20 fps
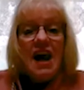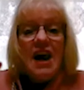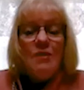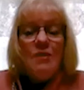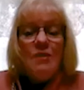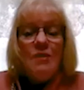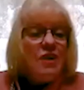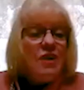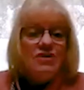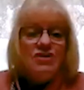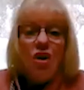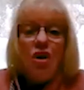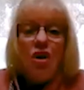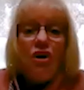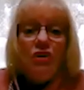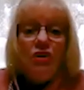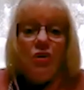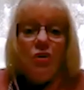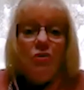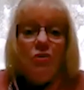when it's
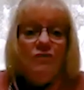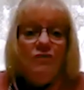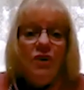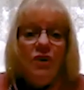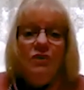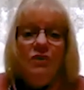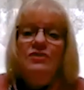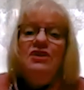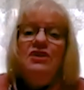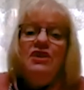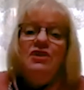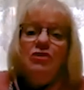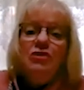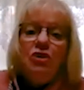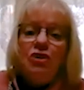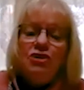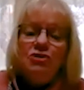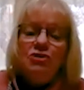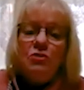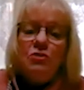all over, the
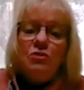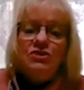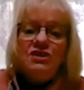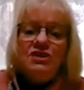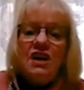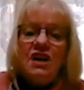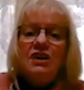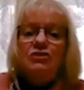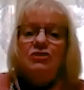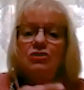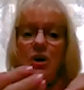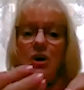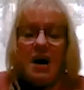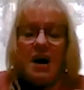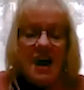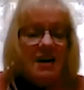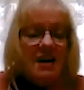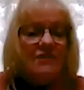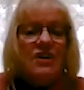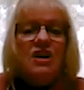nurse will say, do you
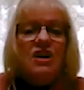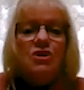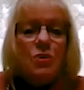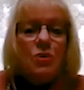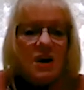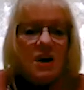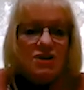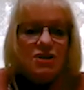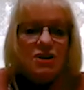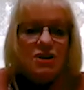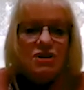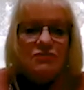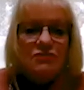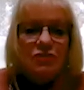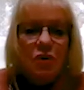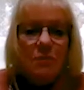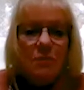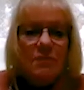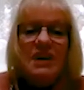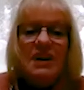have any questions
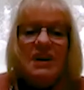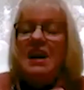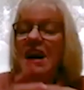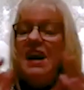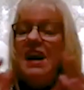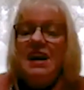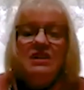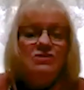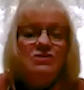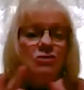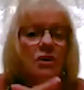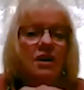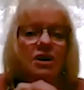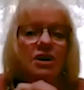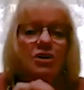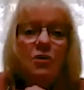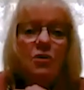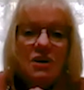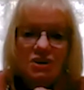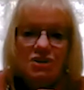for me? Can I answer any
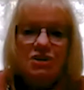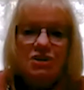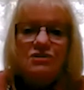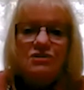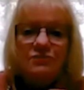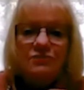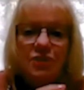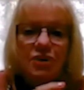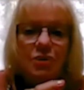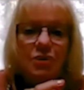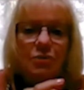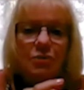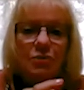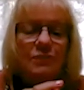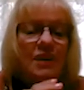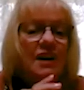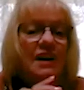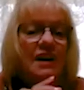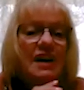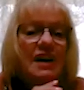questions for you?
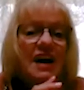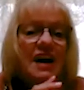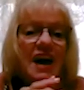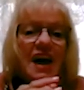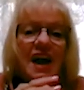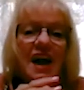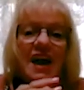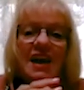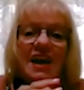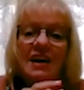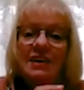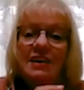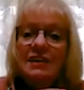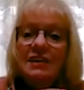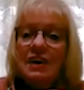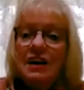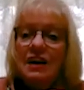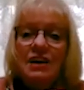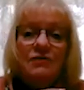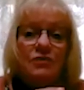
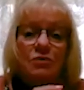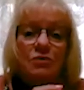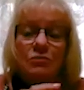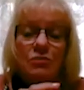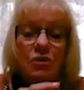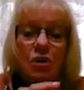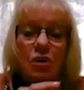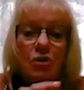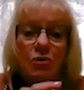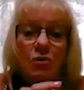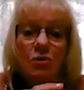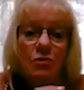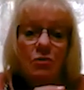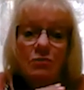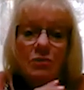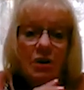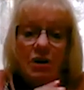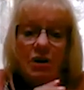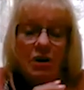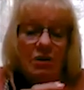And if you
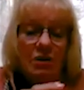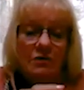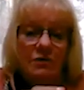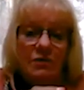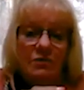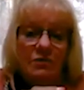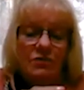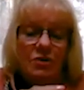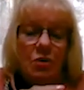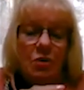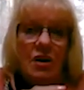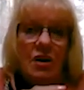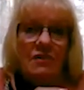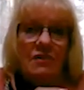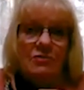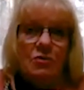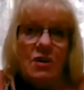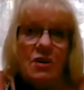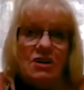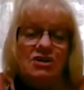don't
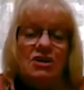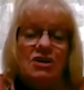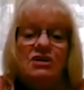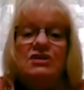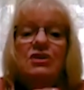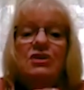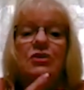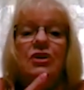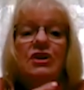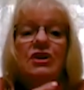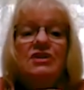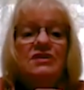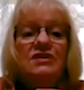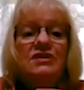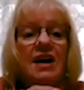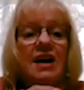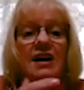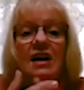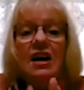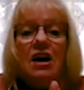have questions, they're going to
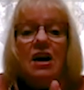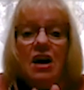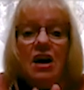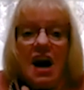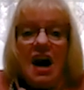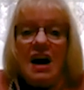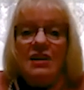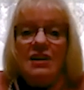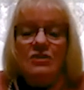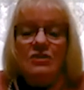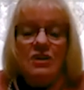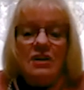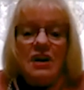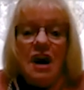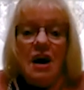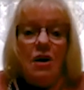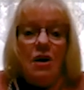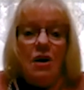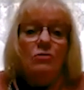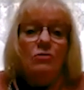say, and
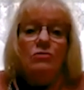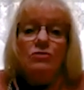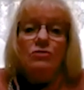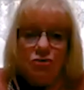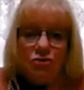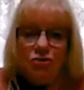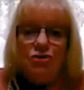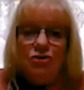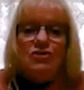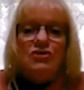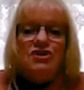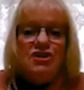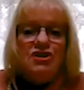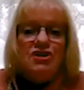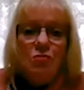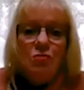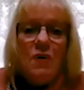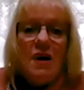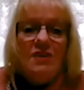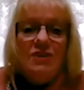now, do you
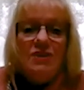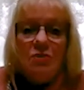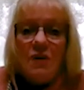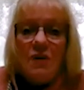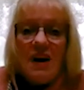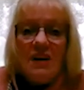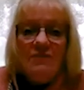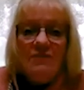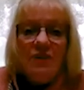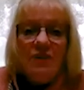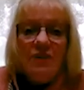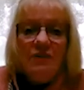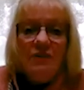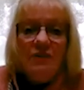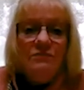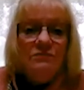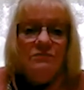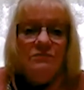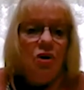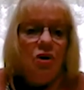still want the waiver,
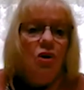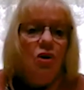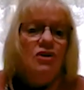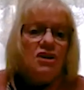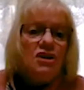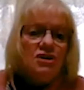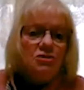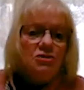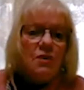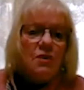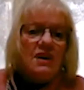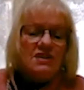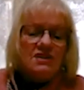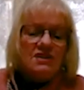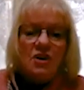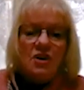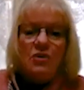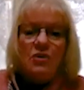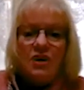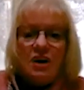or did you want to
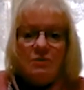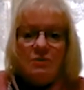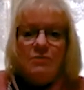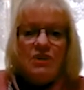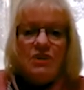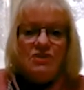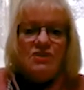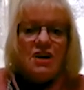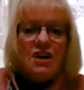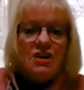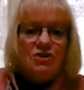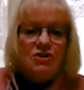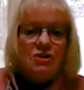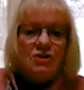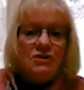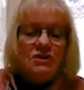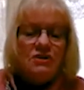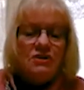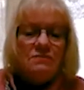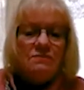start
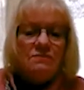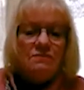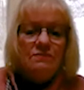immunizations?